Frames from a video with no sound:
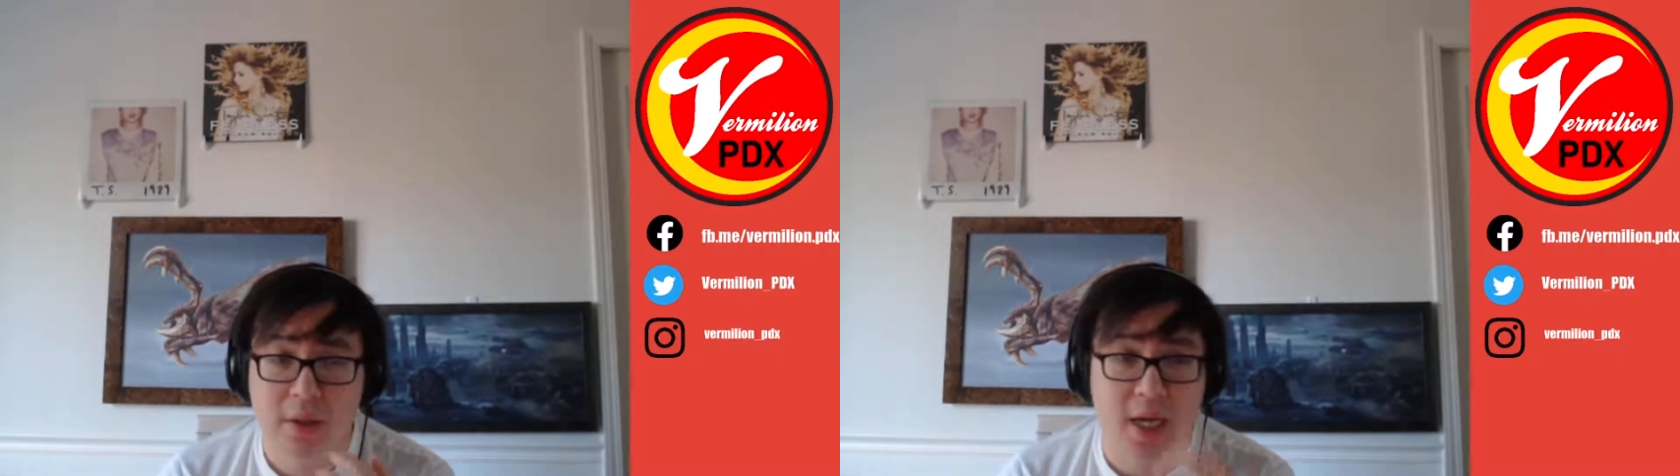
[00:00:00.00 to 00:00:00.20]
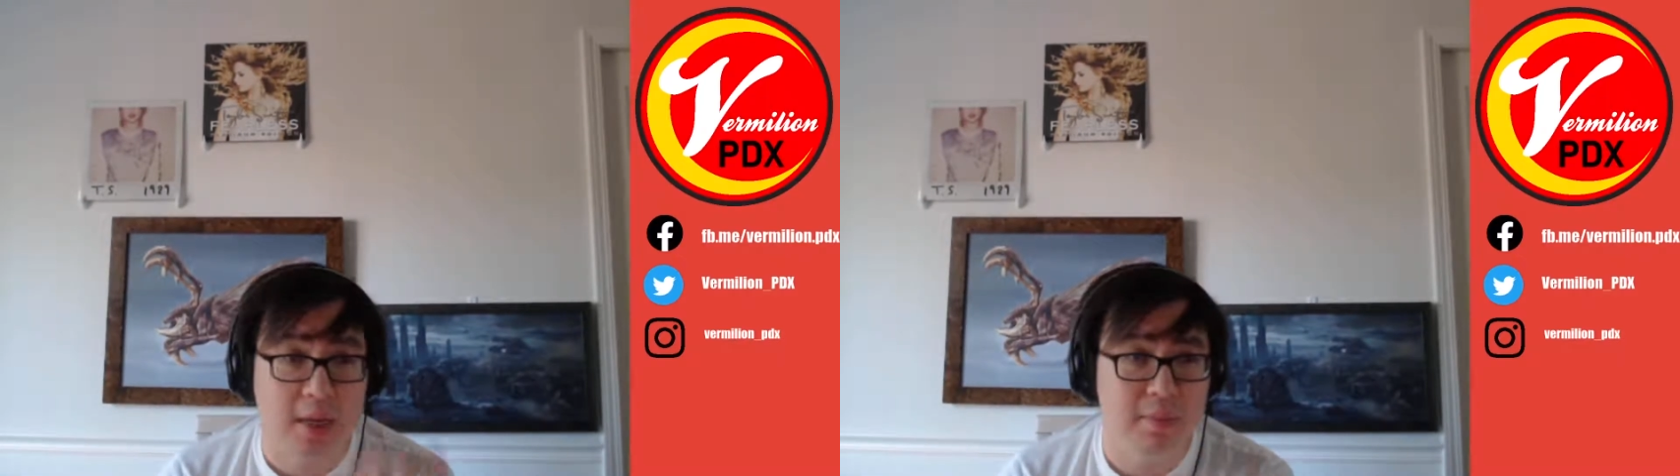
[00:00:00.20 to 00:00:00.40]

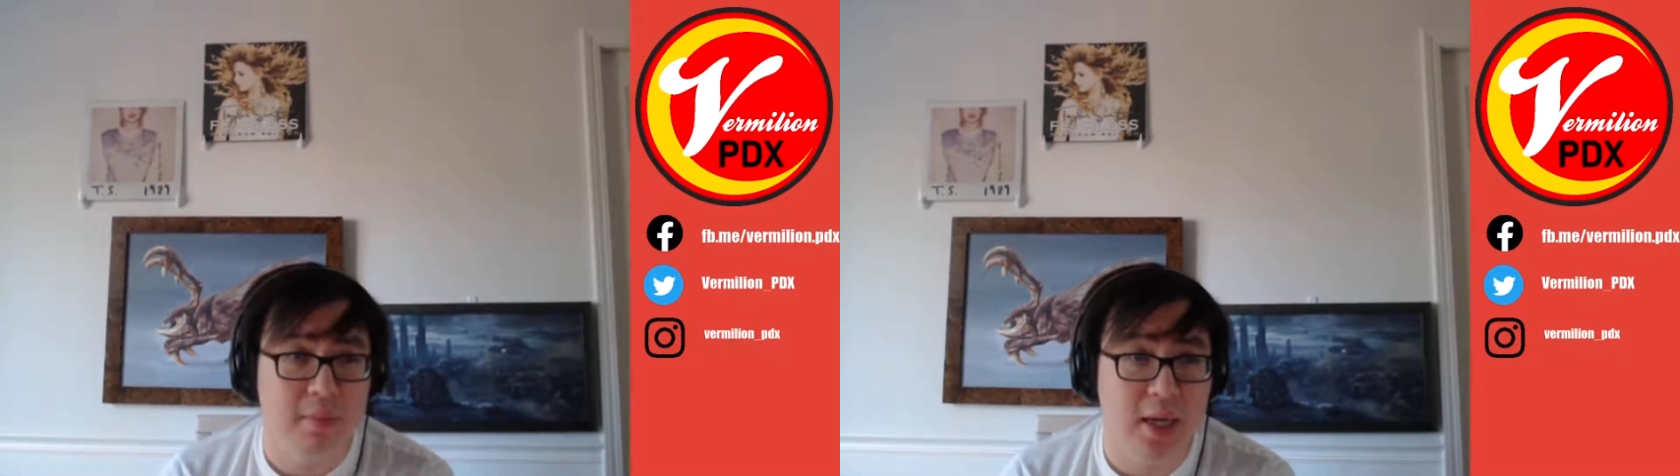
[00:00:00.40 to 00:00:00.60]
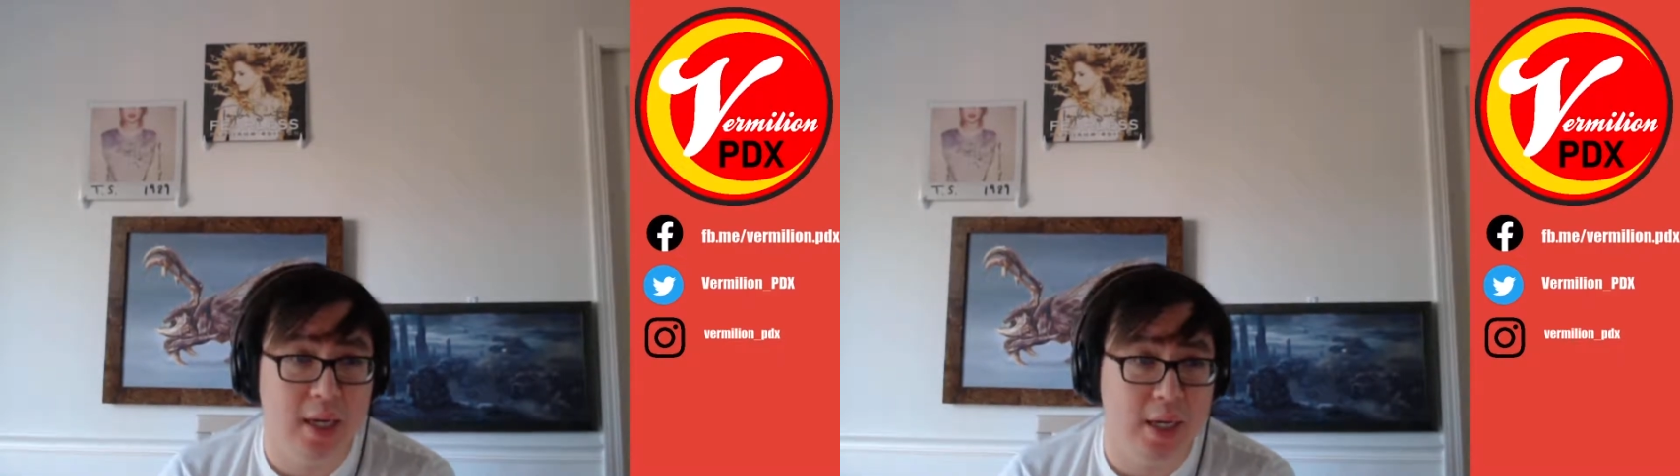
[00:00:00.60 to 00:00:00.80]
I'm
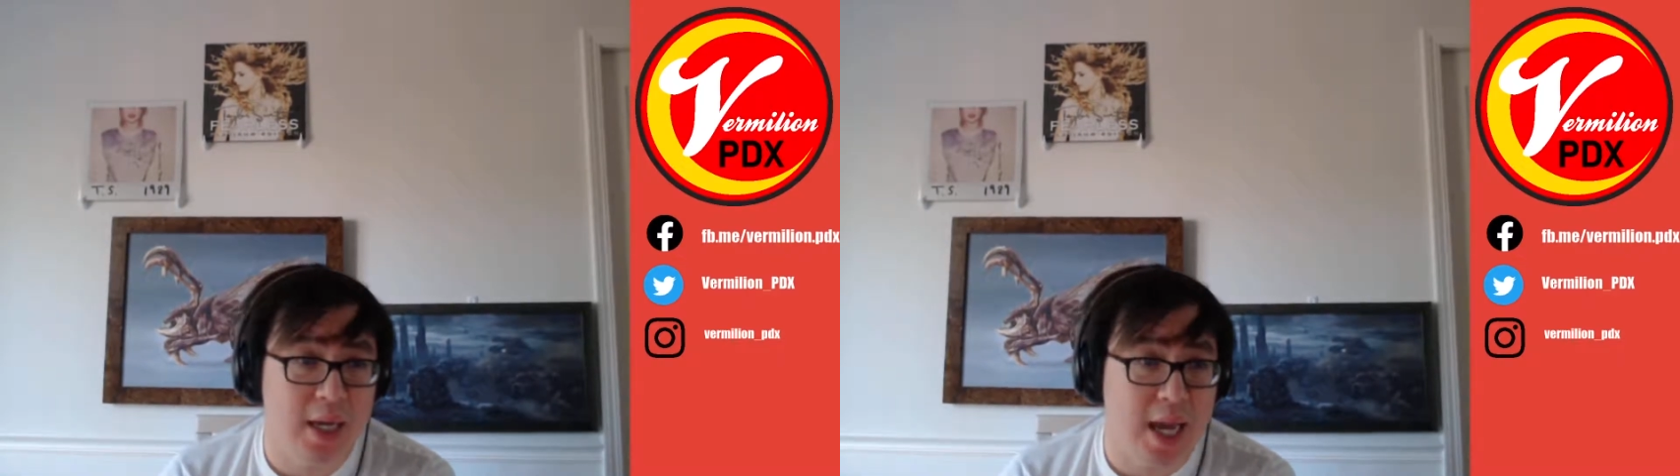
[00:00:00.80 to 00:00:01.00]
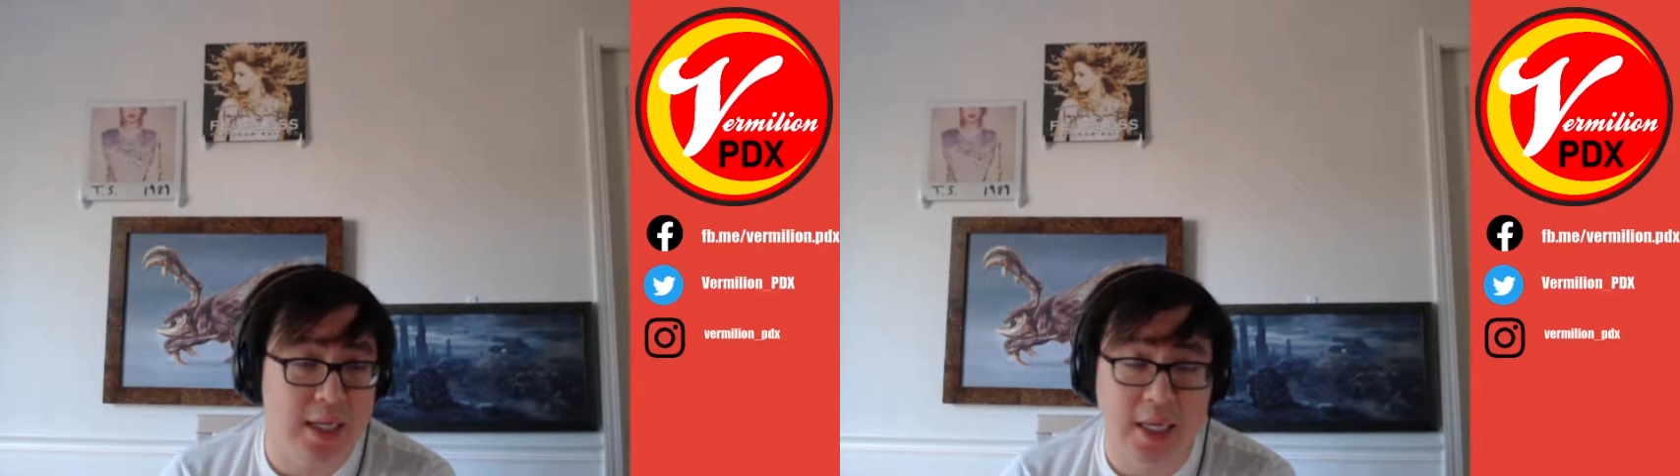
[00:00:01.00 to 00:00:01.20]

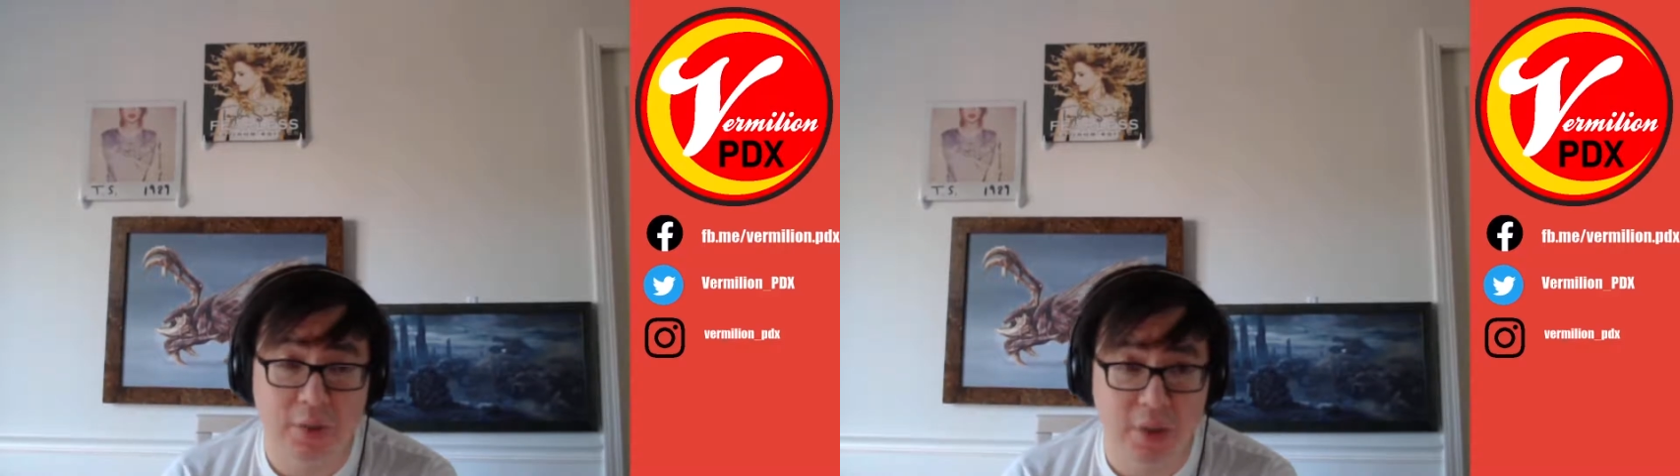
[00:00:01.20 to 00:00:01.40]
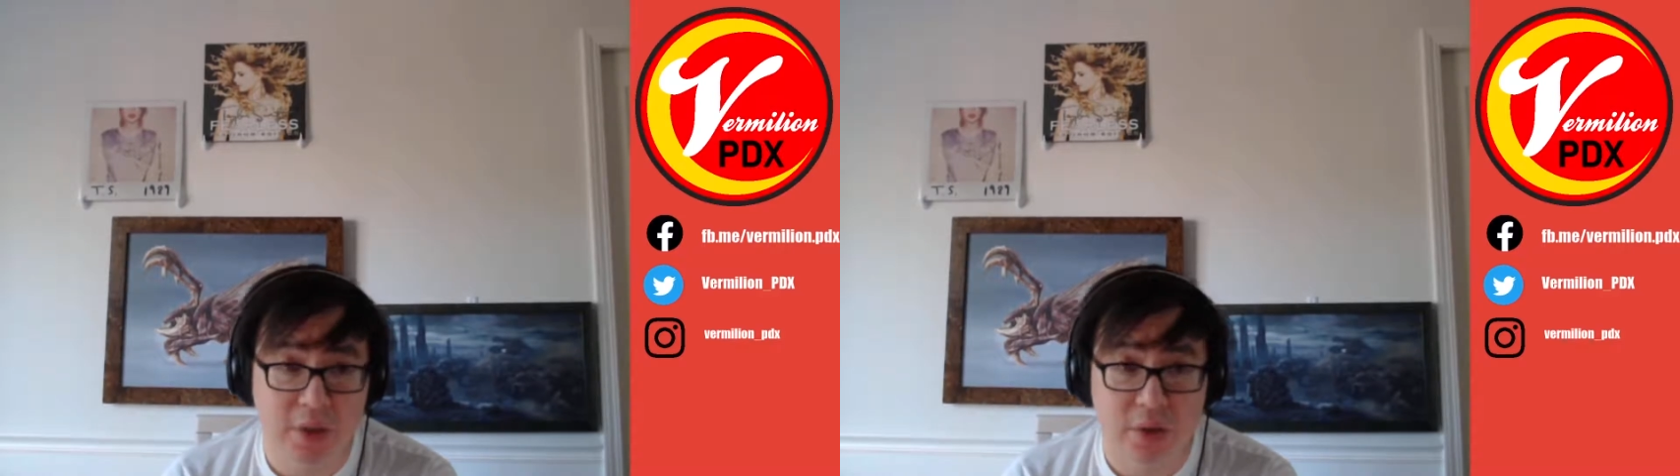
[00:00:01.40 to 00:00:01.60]
at
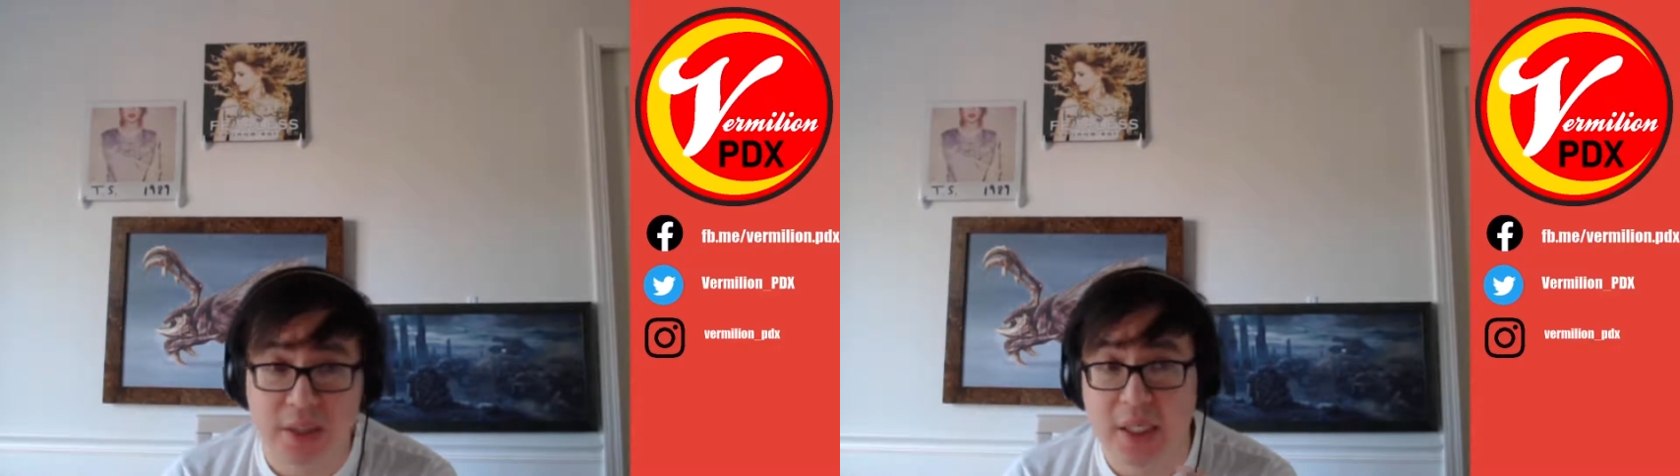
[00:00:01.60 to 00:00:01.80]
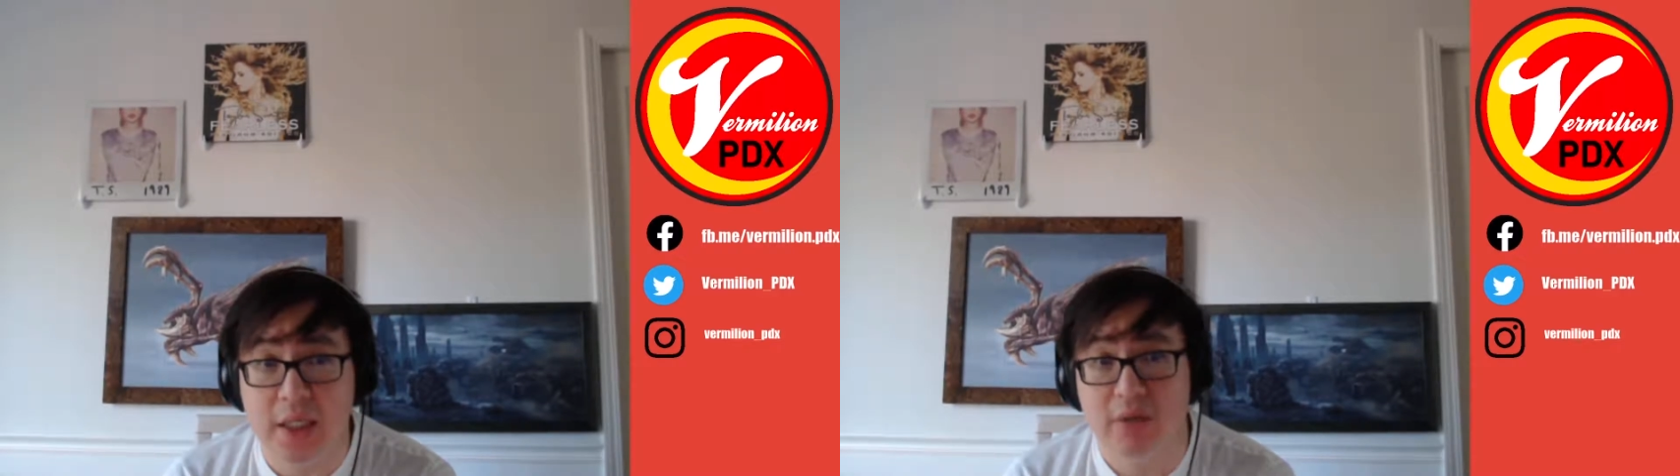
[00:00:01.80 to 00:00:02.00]
Edwin13.